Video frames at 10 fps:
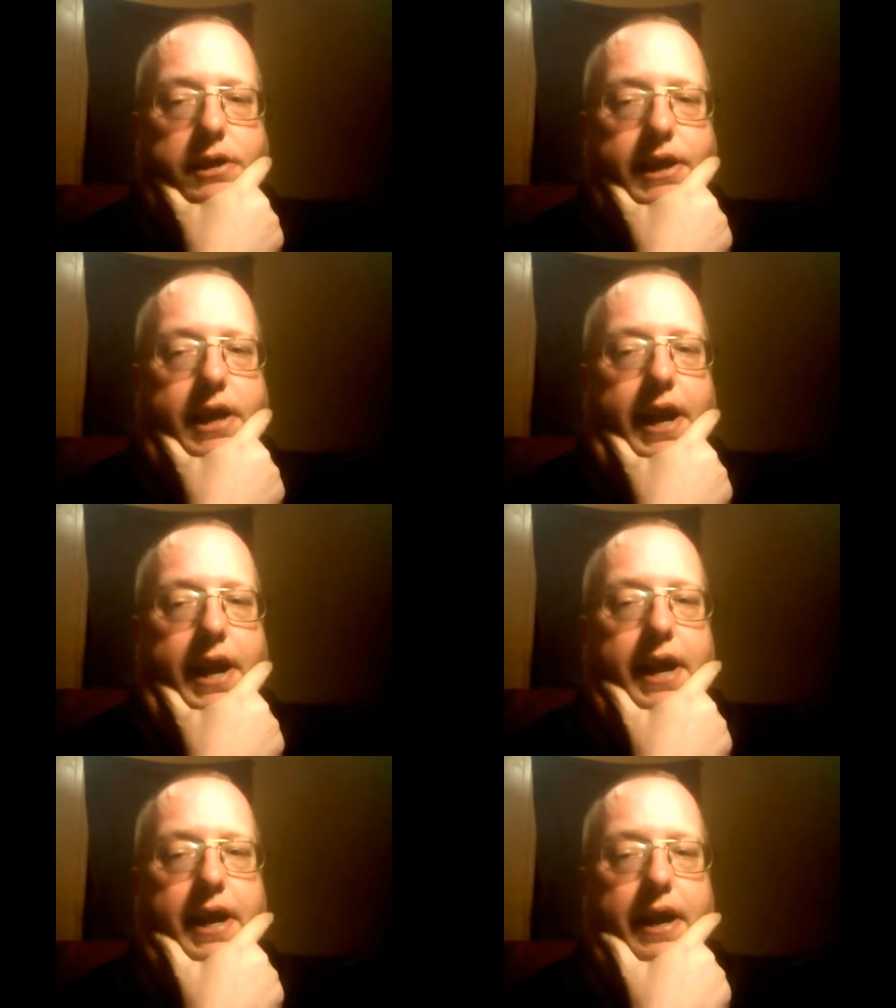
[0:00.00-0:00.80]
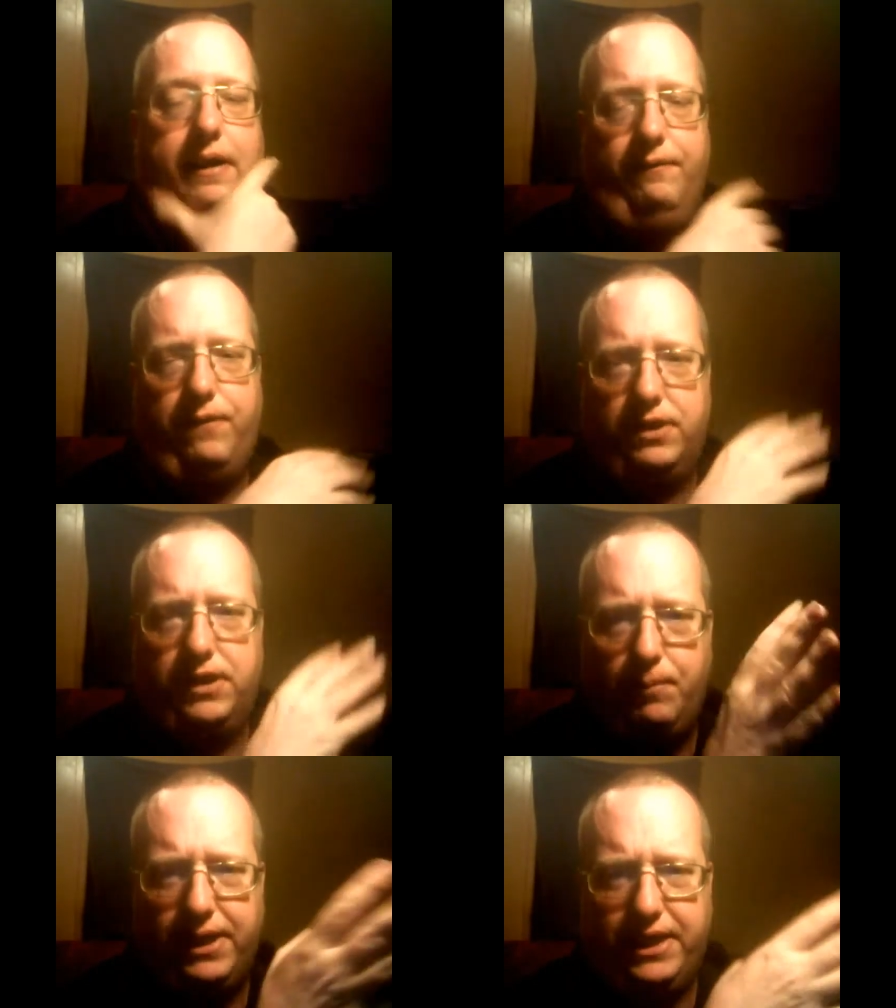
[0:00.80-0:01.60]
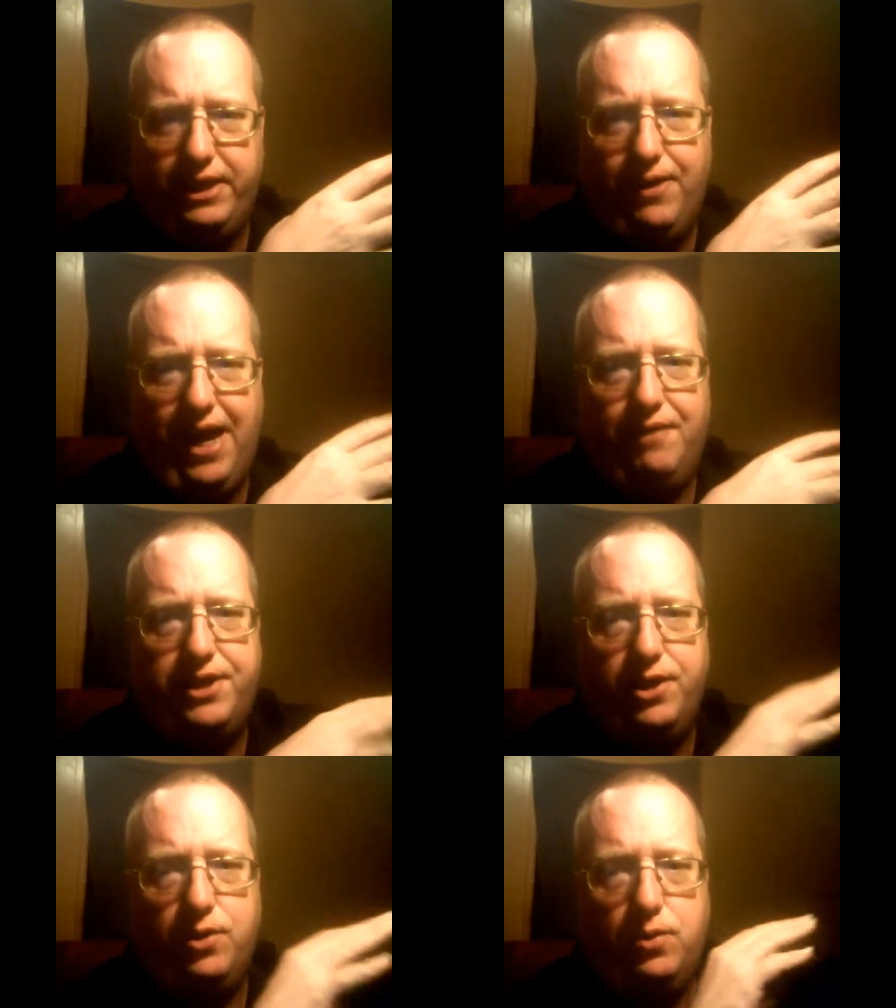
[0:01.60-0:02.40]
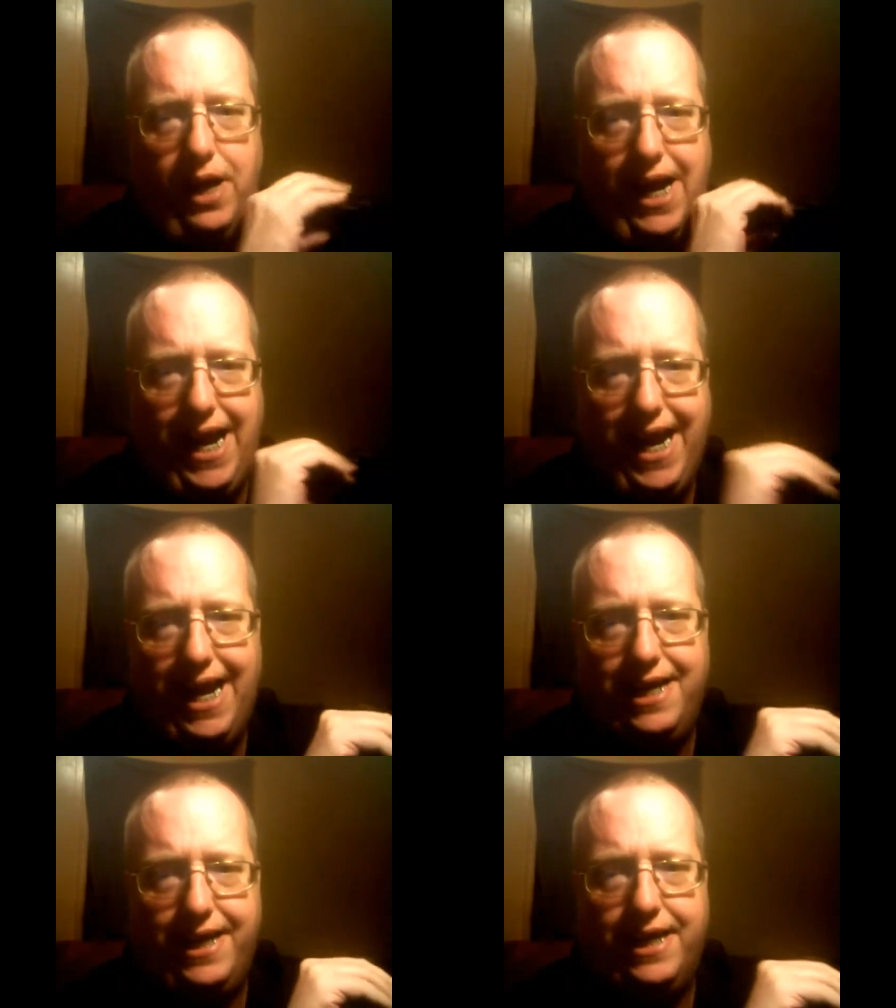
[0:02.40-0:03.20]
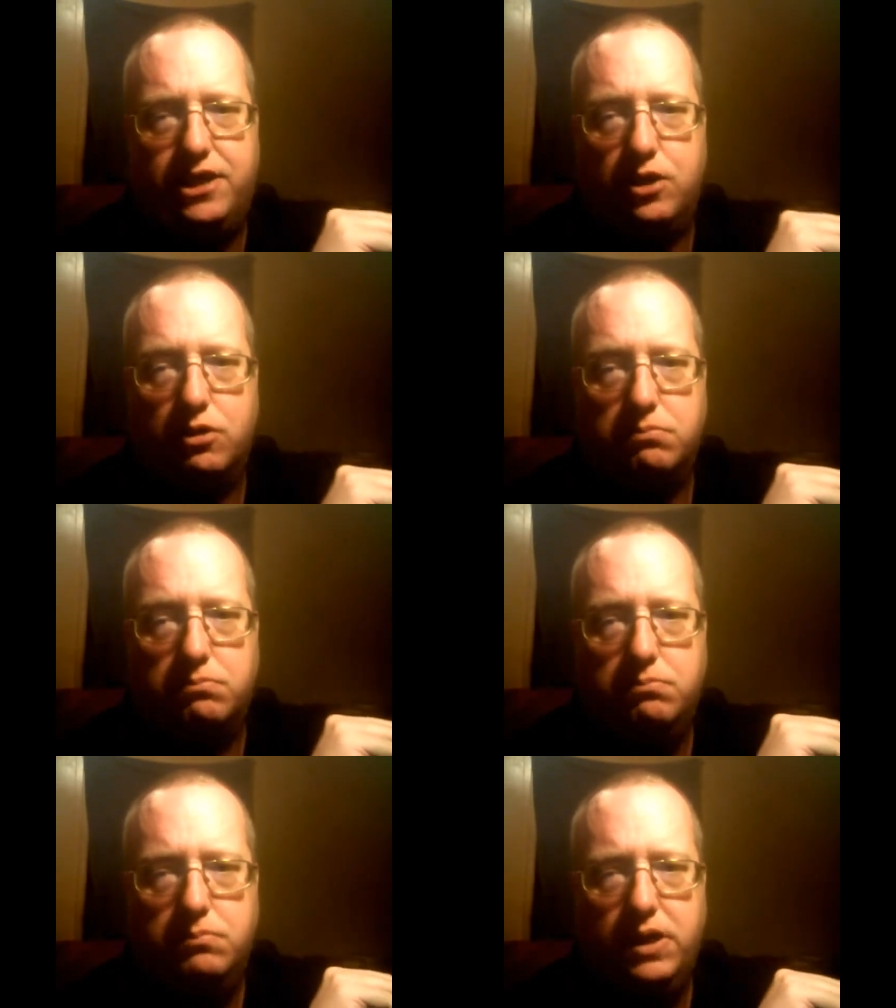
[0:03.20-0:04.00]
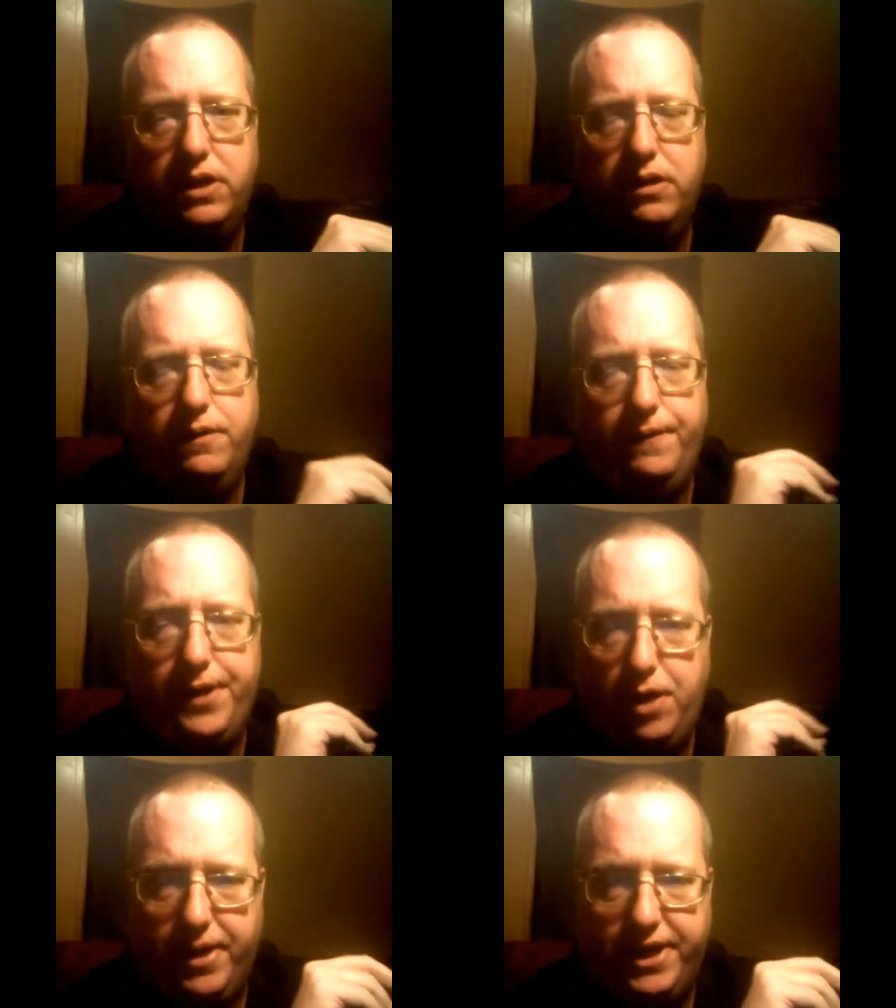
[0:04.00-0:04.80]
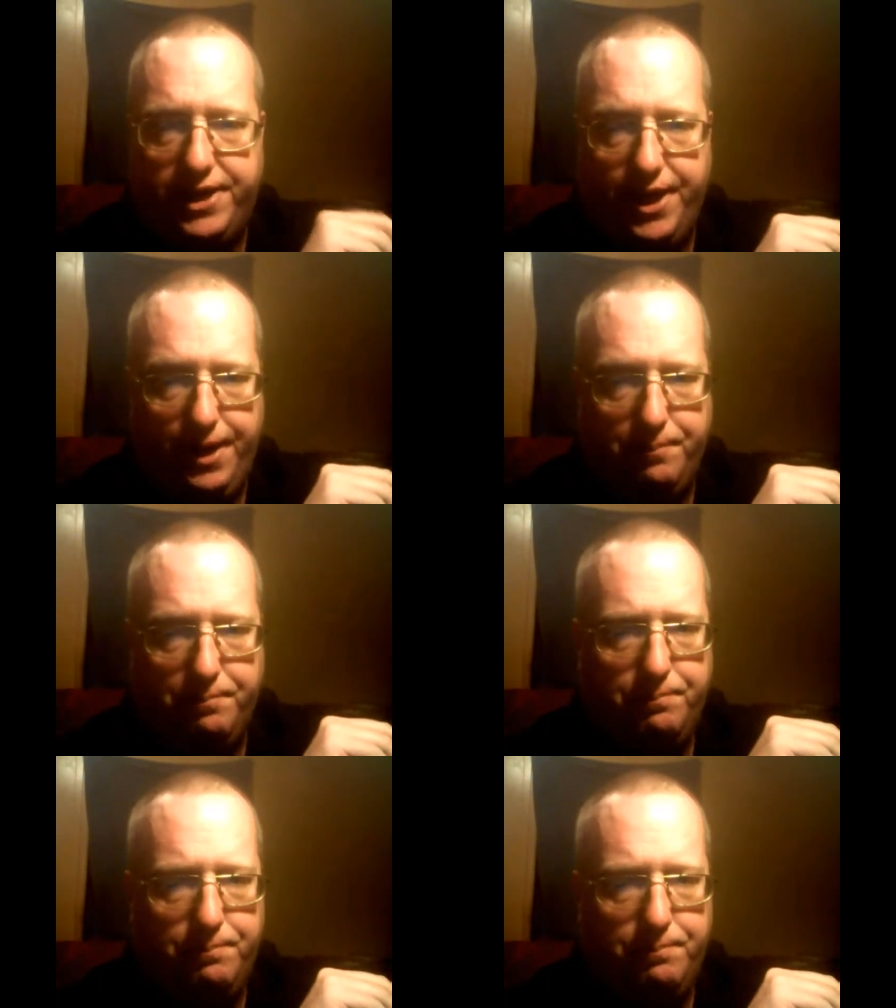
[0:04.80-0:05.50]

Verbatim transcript: they, for some reason, you have to hand enter the UPC.